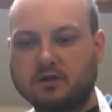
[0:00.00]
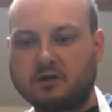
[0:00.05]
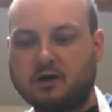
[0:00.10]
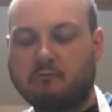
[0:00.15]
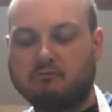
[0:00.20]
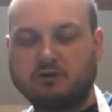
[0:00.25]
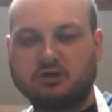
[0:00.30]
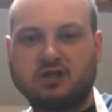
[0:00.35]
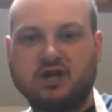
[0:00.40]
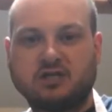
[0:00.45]

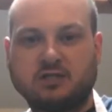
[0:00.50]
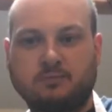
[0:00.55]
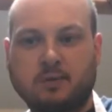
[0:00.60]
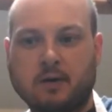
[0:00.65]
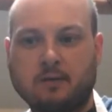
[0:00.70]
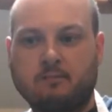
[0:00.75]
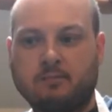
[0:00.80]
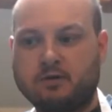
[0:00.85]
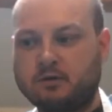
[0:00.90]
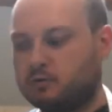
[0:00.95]
Probably just taste
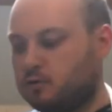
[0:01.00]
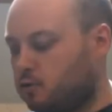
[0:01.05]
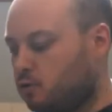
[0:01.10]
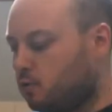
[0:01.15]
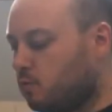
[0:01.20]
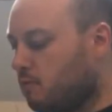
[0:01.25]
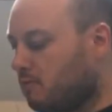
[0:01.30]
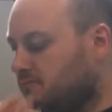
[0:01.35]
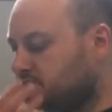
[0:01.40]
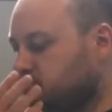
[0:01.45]
peppermint.
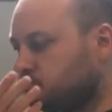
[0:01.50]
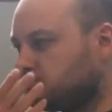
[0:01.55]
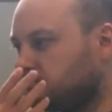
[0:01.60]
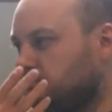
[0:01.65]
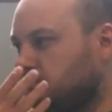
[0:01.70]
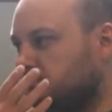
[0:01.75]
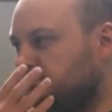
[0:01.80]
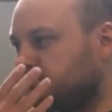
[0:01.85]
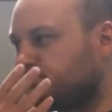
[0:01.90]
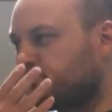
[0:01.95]
Ooh!
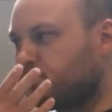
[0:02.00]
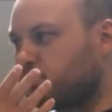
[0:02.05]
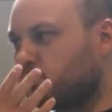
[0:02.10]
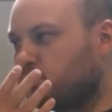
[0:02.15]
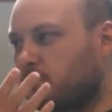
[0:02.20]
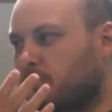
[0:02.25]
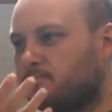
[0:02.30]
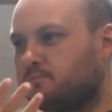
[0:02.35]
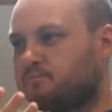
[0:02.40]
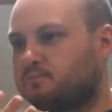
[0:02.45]

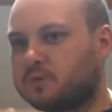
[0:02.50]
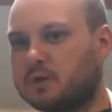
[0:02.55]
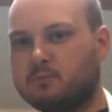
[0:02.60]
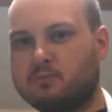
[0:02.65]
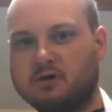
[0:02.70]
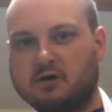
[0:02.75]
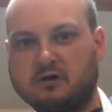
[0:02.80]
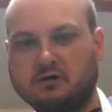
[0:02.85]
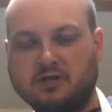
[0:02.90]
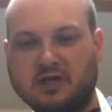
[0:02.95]

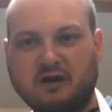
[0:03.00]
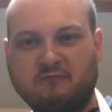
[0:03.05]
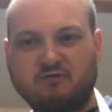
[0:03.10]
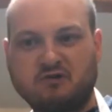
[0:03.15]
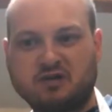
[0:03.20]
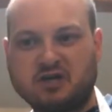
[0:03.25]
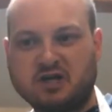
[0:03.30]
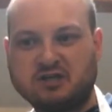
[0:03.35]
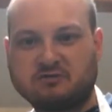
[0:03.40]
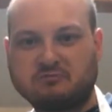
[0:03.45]
But the
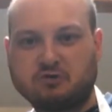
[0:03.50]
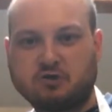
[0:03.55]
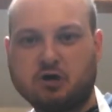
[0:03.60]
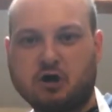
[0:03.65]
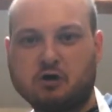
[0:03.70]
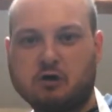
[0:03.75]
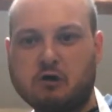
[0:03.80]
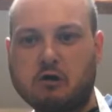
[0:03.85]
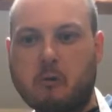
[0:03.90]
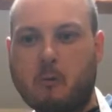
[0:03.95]
aftertaste of
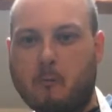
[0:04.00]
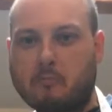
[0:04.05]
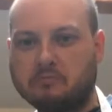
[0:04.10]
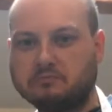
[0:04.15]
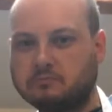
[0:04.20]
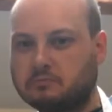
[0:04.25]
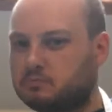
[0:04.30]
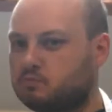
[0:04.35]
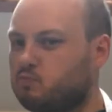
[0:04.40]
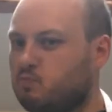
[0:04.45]
chocolate.
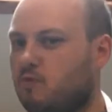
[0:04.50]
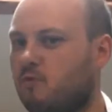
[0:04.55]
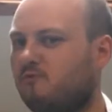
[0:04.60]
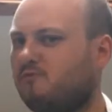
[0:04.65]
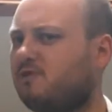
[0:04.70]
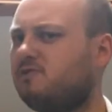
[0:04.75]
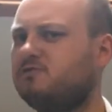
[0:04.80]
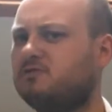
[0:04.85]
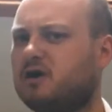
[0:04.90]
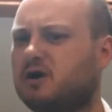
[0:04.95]

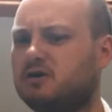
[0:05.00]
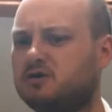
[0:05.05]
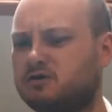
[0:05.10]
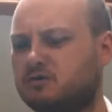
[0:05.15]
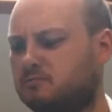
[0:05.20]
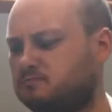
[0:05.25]
Very nice.